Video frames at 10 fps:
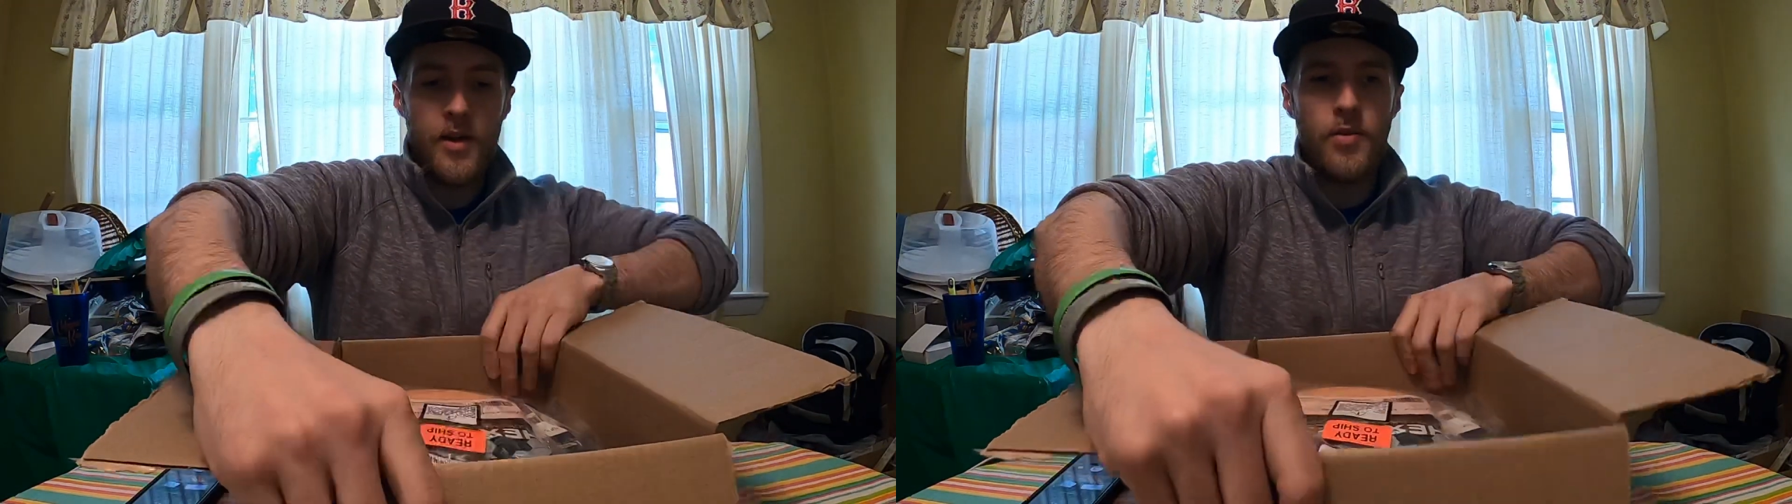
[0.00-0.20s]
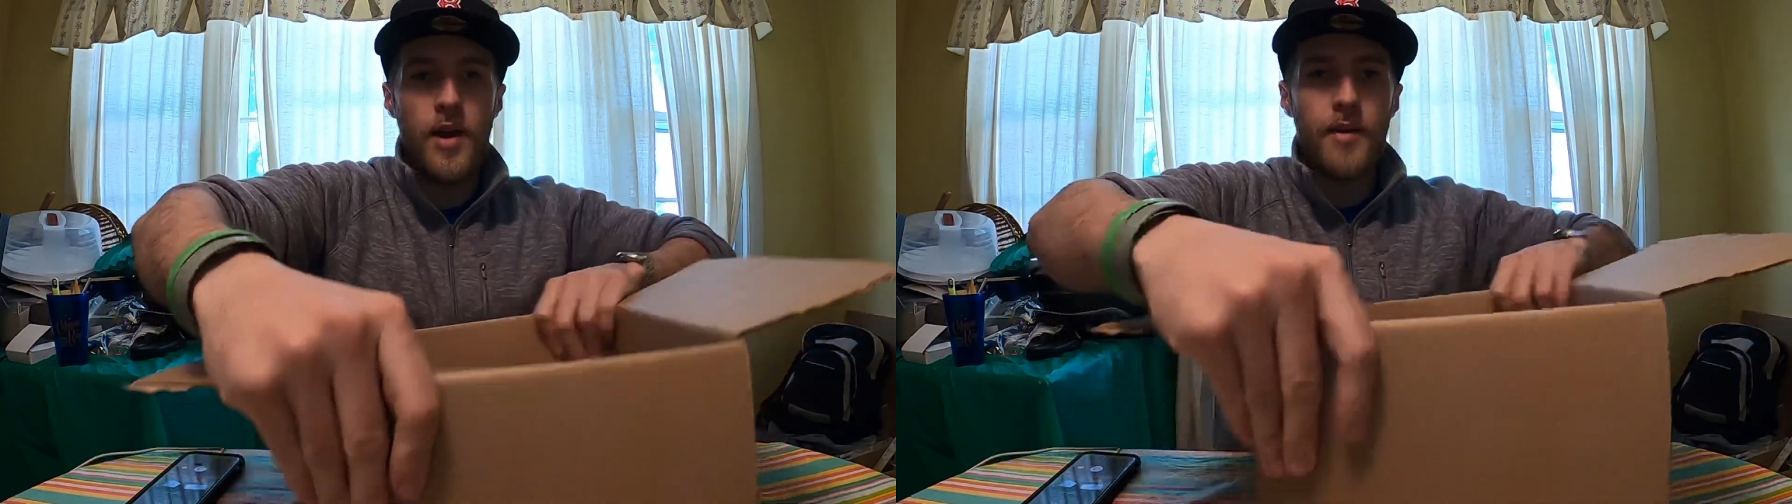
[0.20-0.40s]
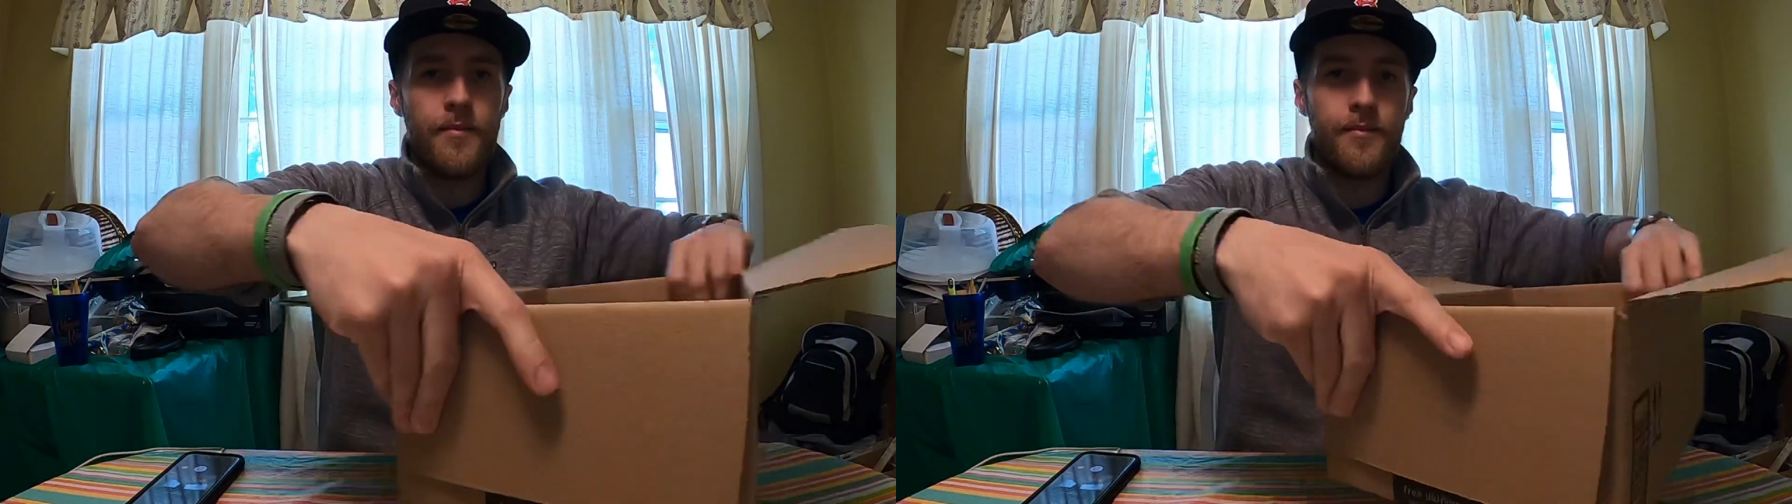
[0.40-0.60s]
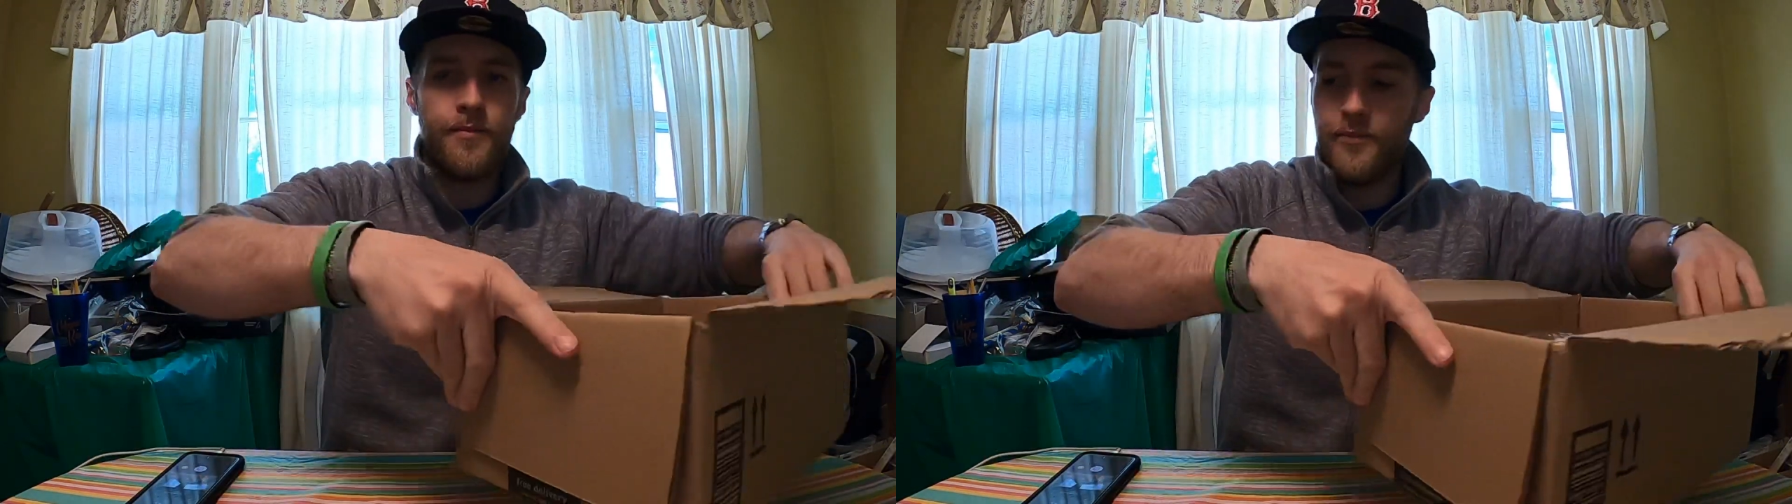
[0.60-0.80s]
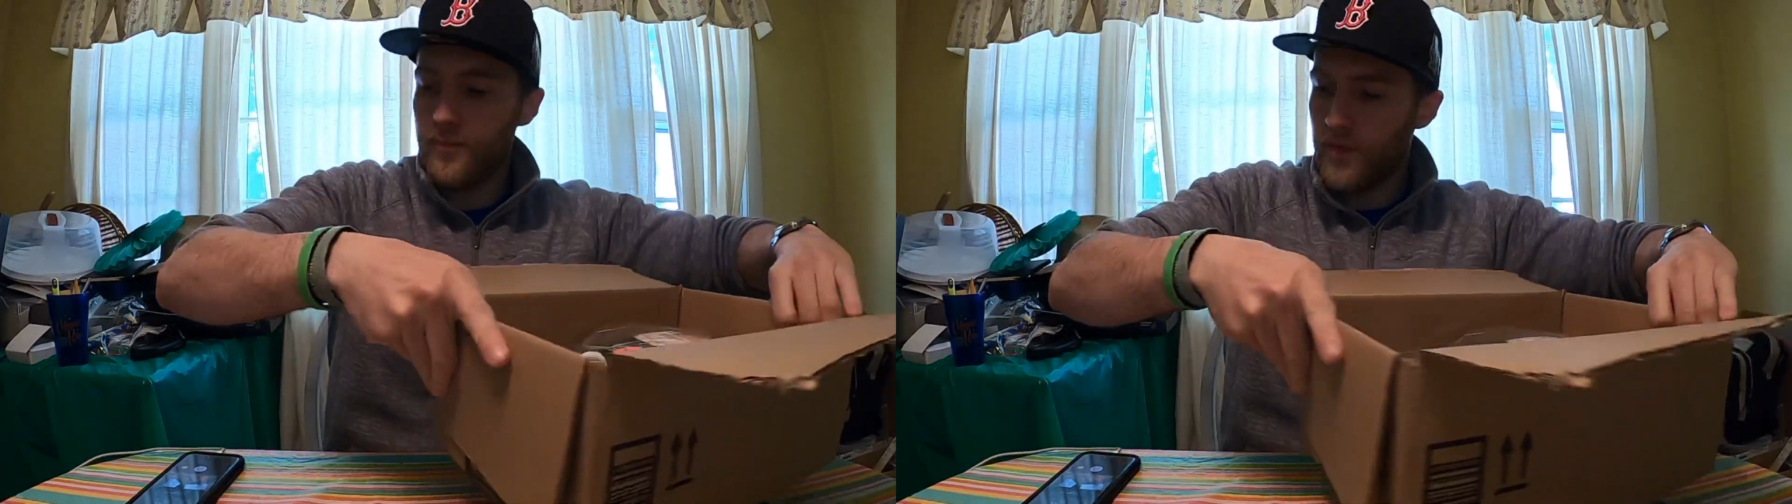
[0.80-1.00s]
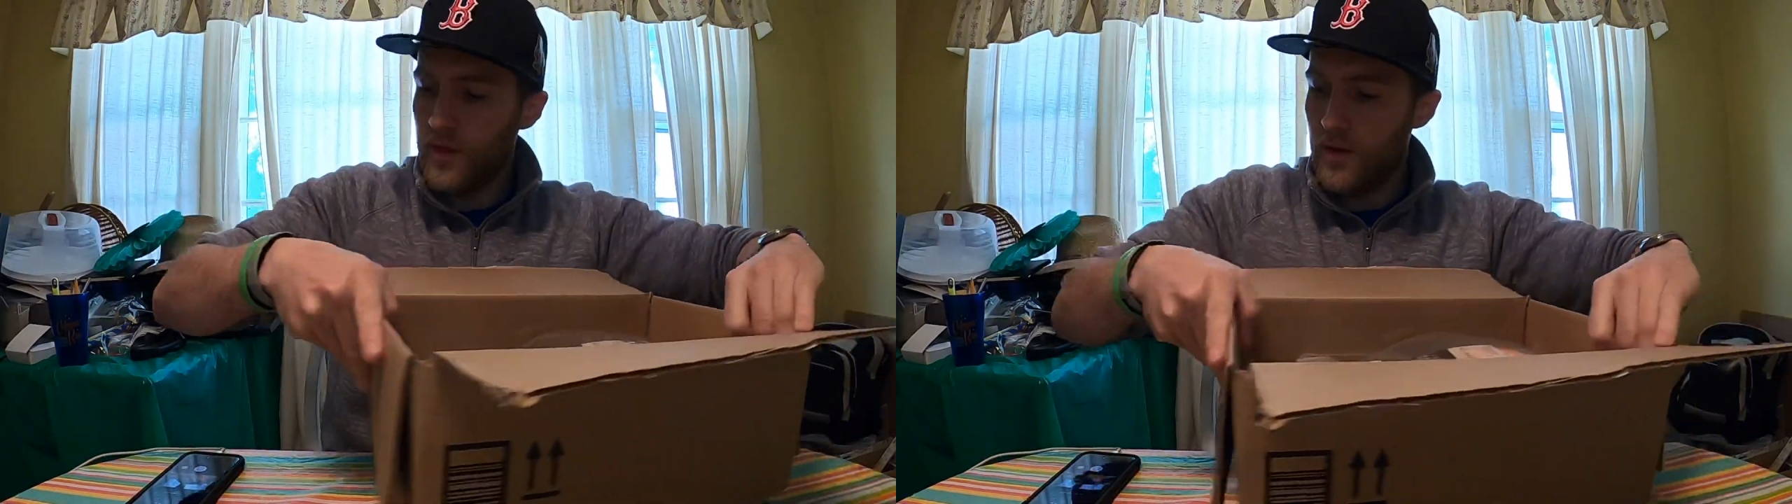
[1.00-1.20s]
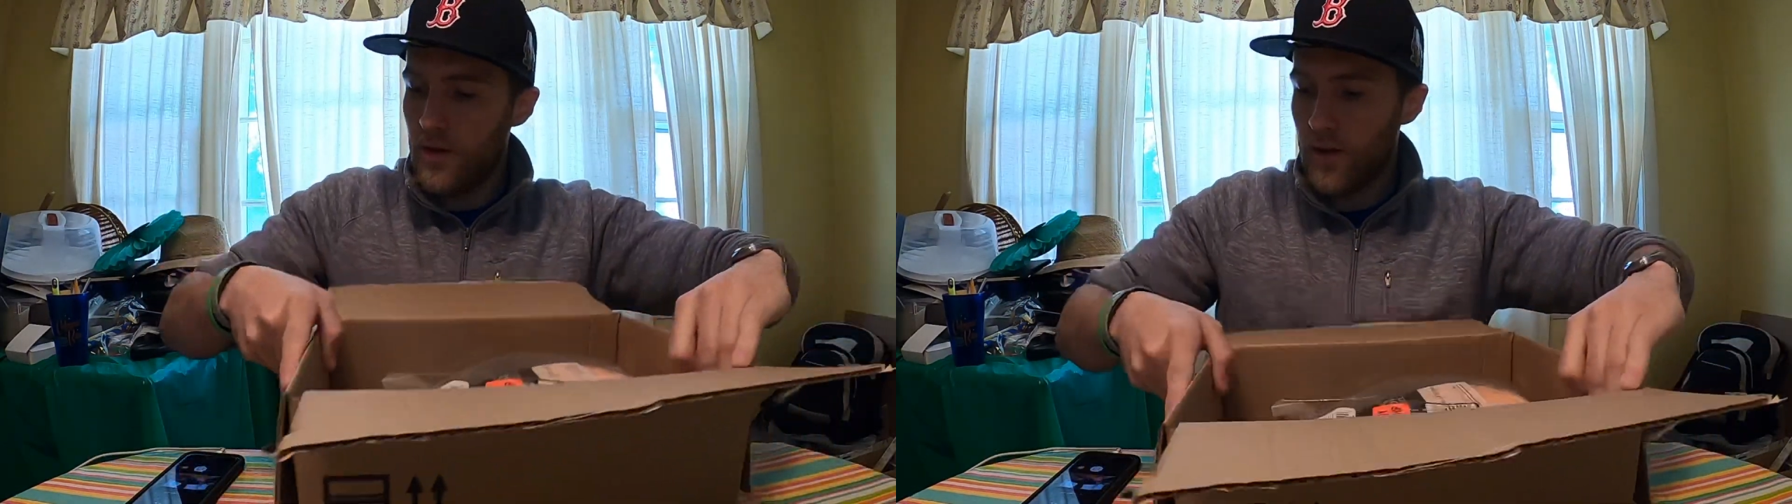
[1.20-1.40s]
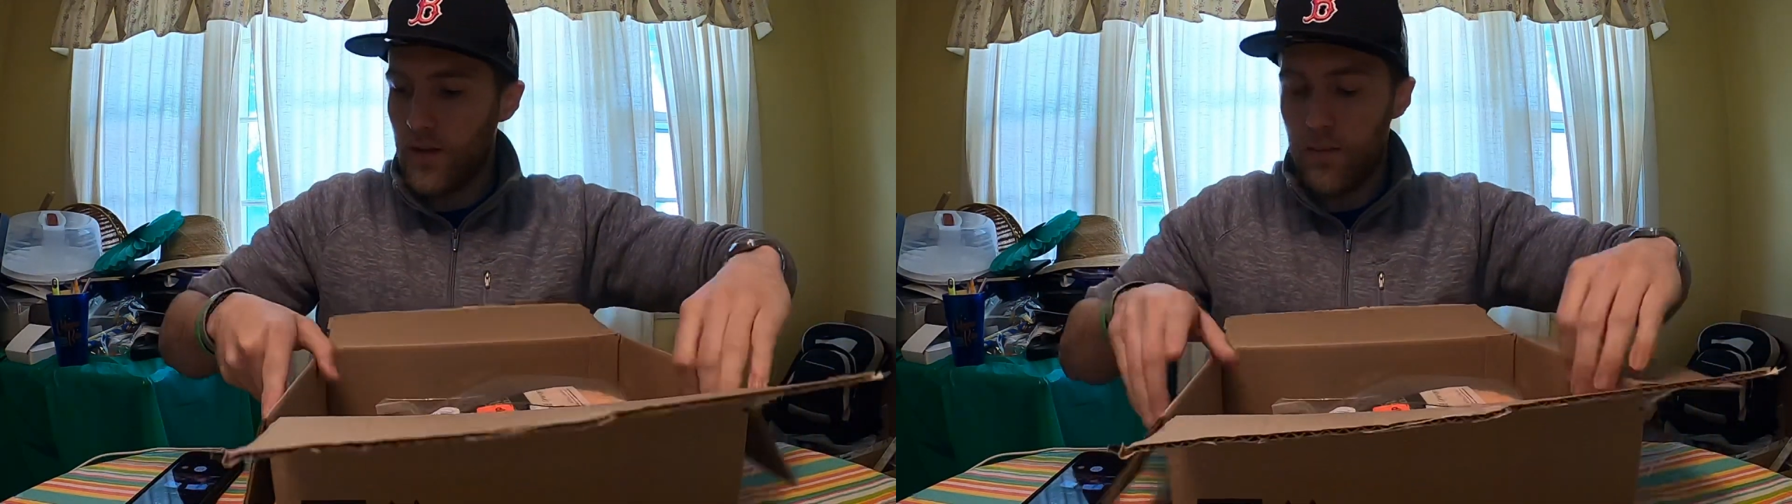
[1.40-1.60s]
All right,
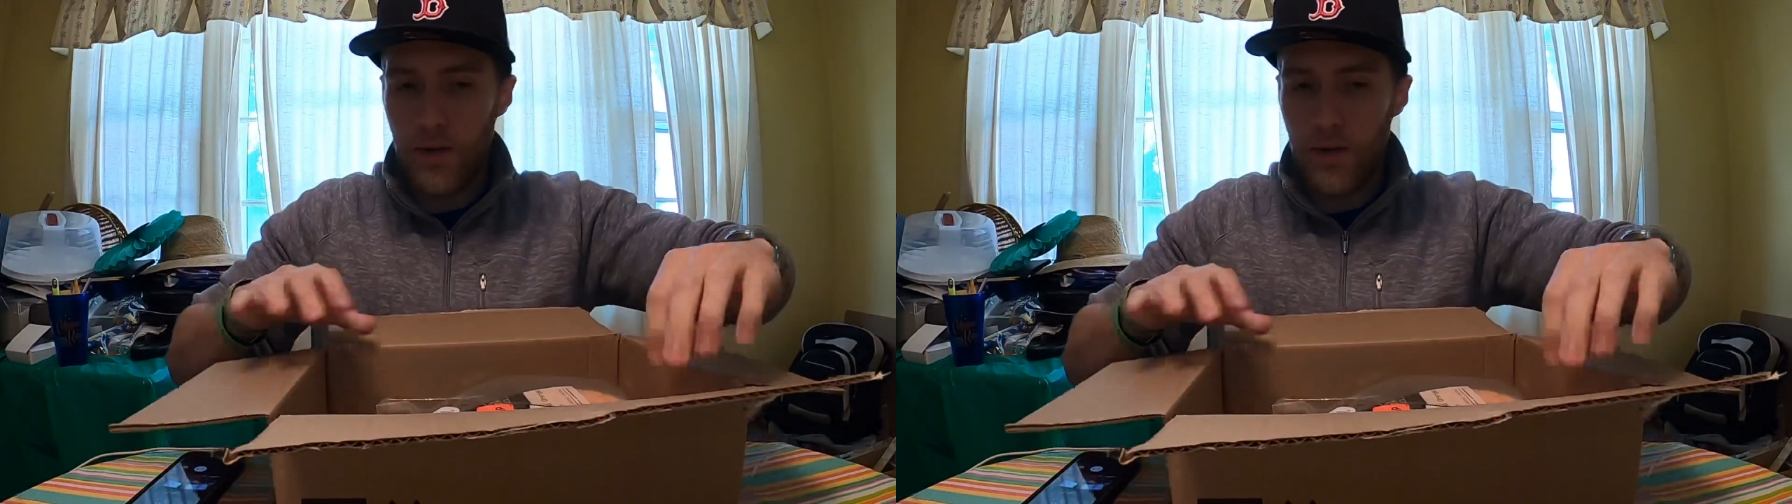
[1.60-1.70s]
the